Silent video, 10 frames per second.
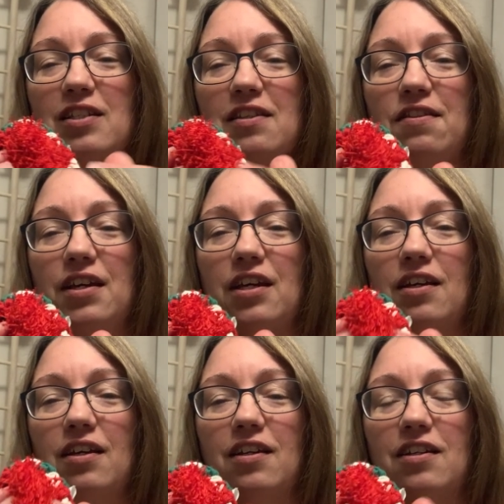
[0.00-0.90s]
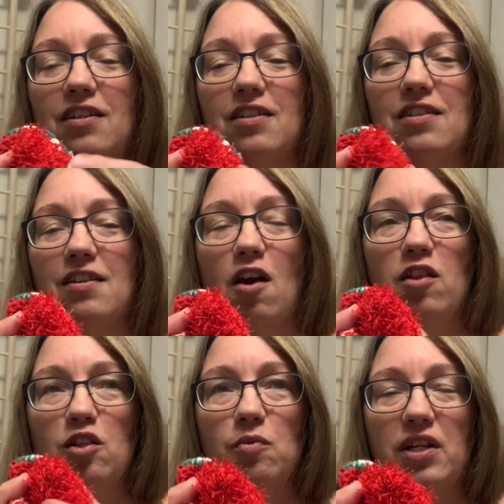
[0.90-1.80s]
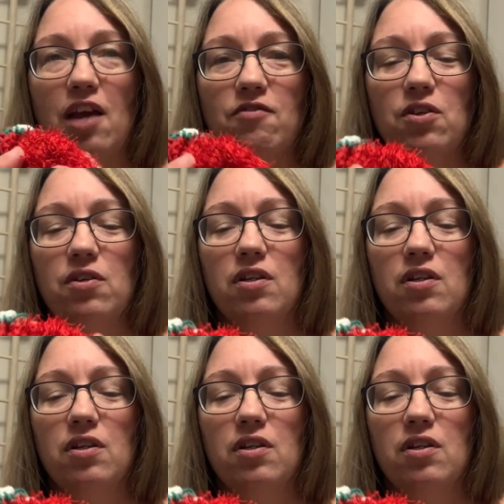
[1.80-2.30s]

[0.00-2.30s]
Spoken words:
thick and it is solid, whatever.